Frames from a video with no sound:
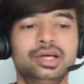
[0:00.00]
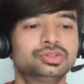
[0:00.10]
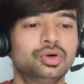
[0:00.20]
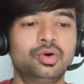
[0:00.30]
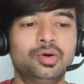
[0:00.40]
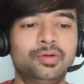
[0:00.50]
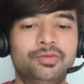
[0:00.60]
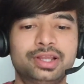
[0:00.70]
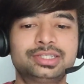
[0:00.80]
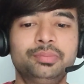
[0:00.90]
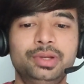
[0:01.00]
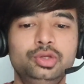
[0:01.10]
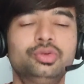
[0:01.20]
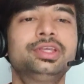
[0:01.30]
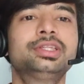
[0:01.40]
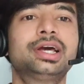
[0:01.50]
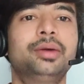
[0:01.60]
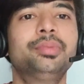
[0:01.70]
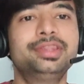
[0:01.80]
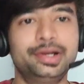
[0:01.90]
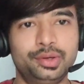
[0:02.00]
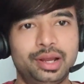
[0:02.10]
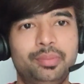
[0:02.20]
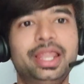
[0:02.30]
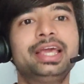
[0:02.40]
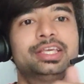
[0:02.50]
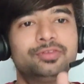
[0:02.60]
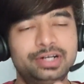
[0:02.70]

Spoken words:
So for example, you think the company that you are applying is for